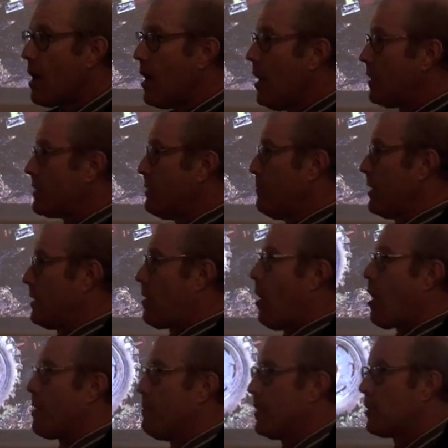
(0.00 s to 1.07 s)
our ultimate
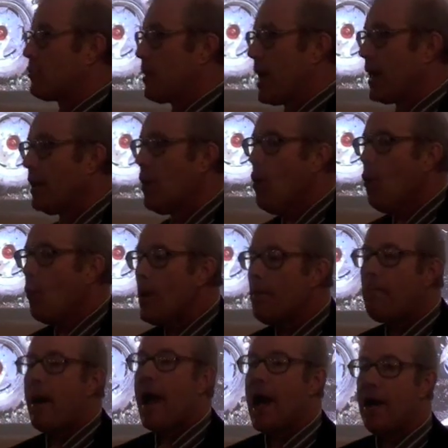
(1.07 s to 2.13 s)
carbon credit.
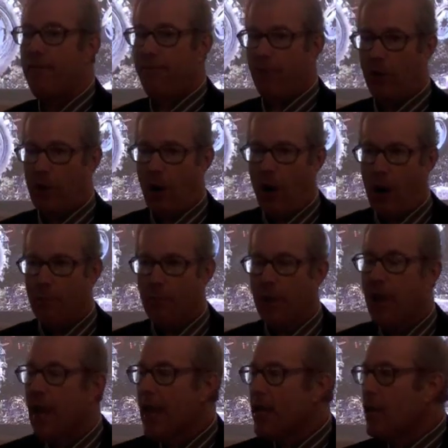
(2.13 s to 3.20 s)
We pay for
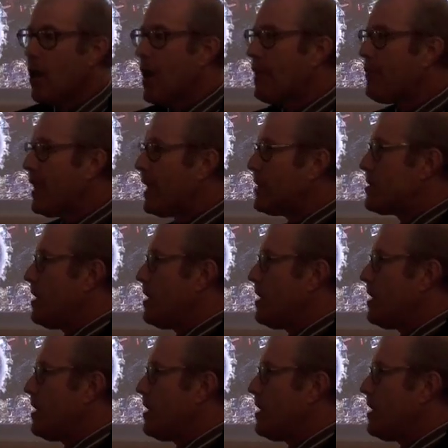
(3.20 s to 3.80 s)
carbon. You know, I think